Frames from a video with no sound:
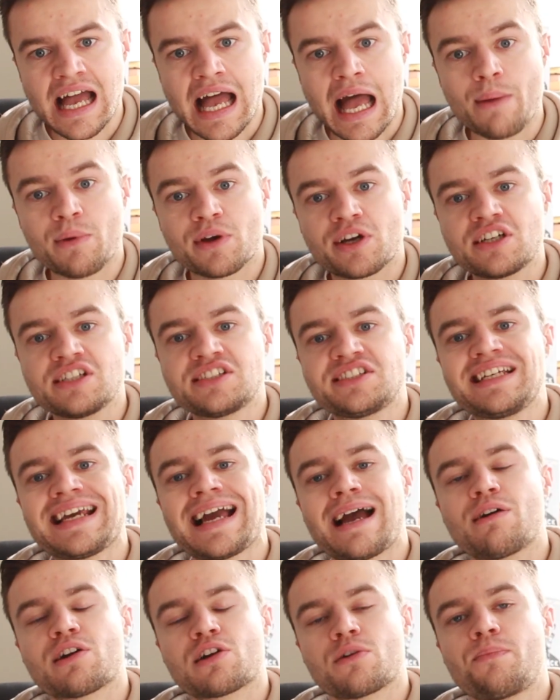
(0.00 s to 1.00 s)
And we're going to see
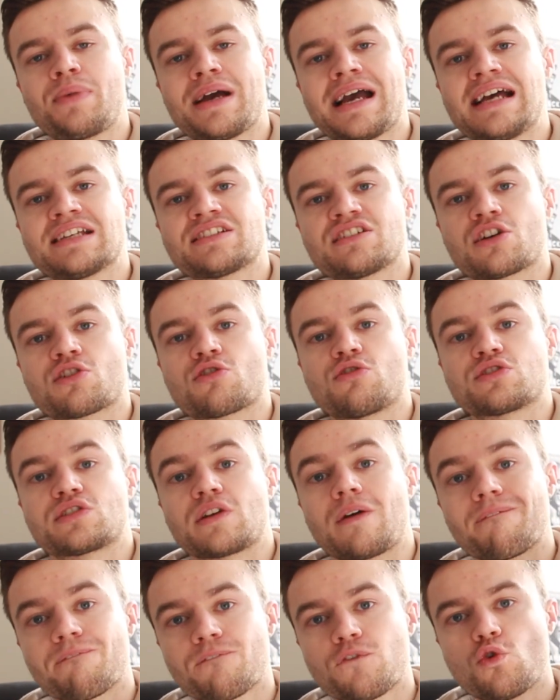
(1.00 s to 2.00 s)
how it compares across
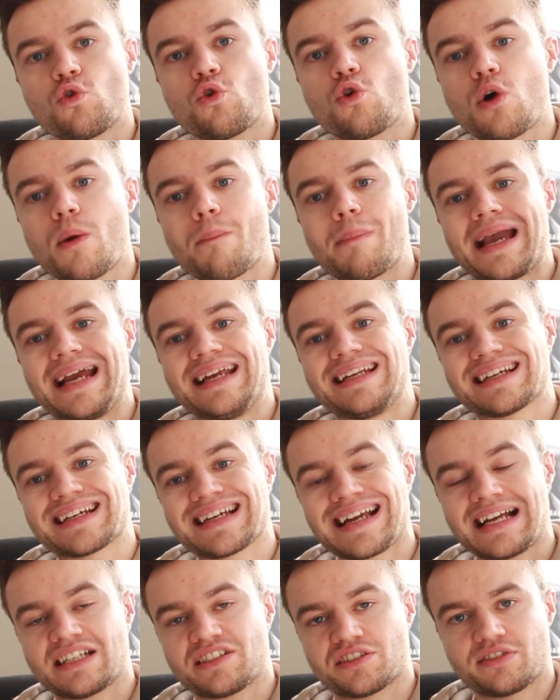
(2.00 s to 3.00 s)
4 main
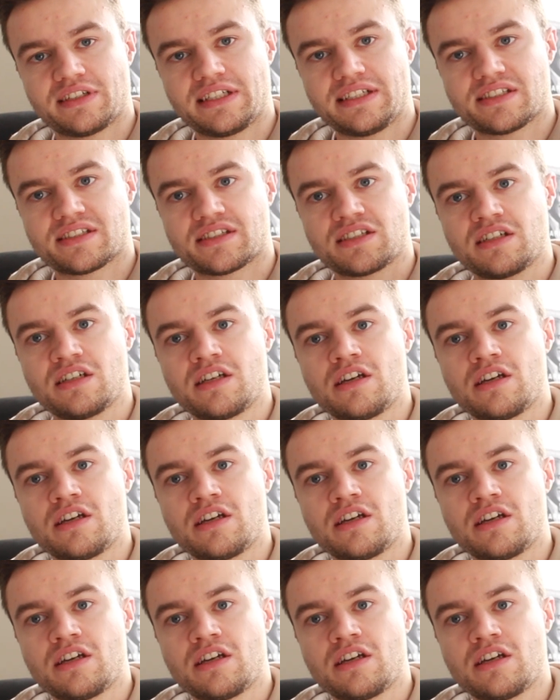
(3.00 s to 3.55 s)
categories.